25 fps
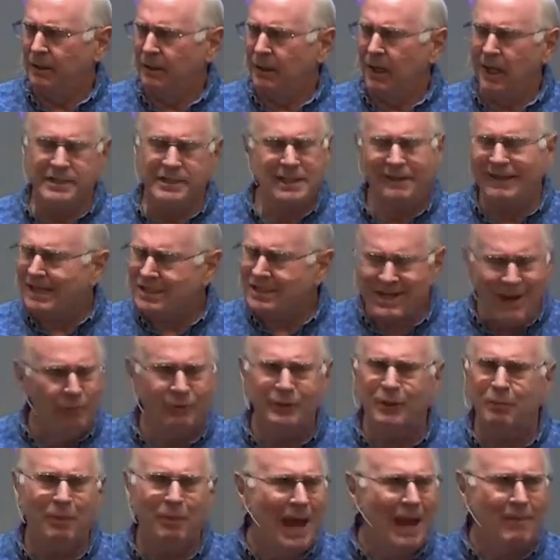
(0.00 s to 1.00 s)
I said, "That's not what
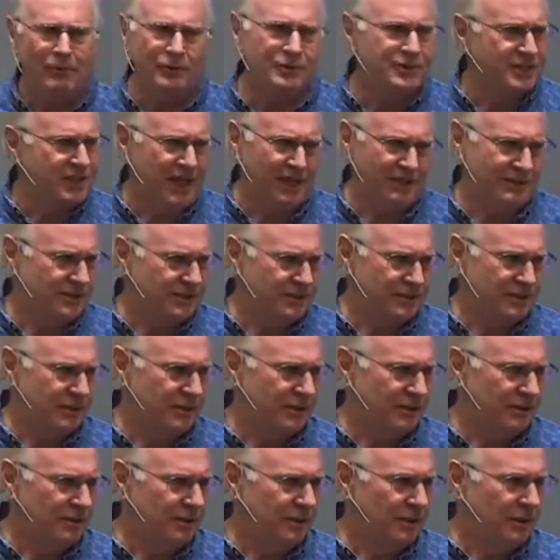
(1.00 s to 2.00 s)
the Bible says.
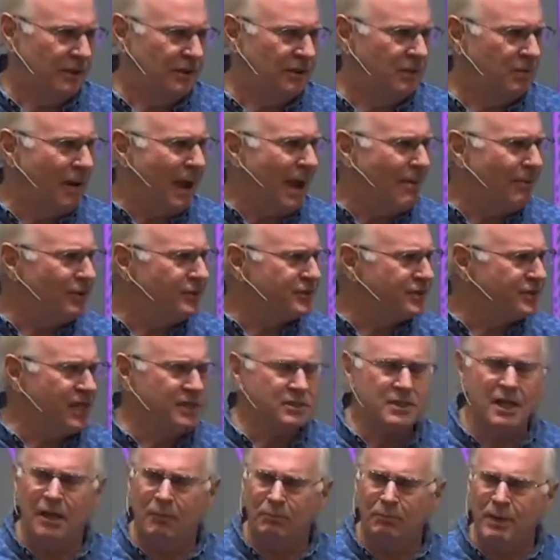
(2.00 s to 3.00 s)
The Bible
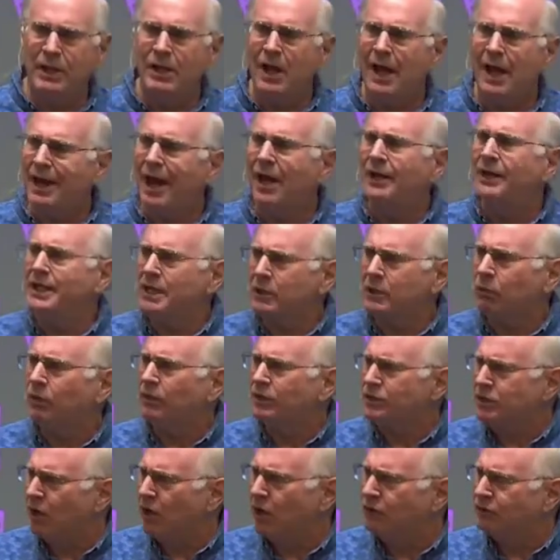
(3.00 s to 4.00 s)
says, be not unequally
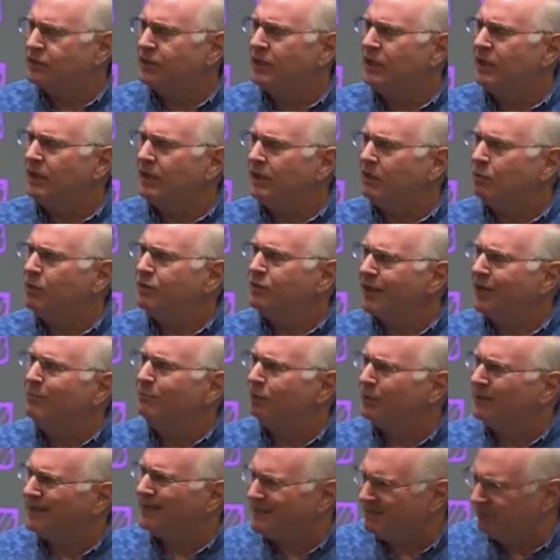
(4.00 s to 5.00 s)
yoked with
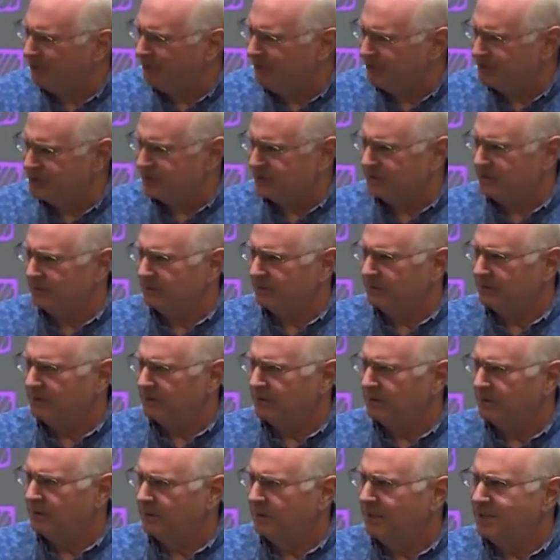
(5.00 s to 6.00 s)
unbelievers.
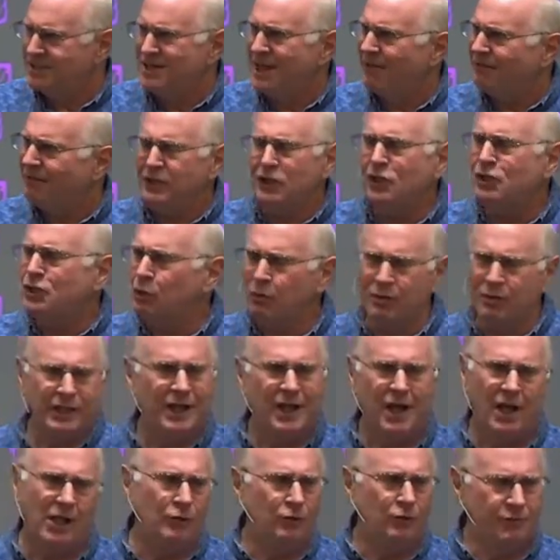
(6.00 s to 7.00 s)
It has nothing to do with the
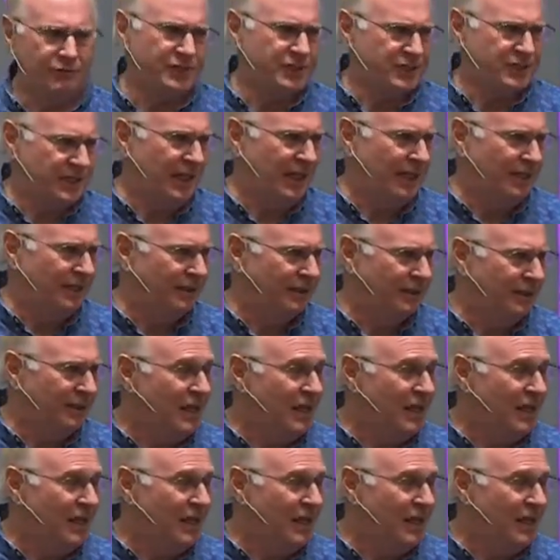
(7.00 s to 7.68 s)
color of skin."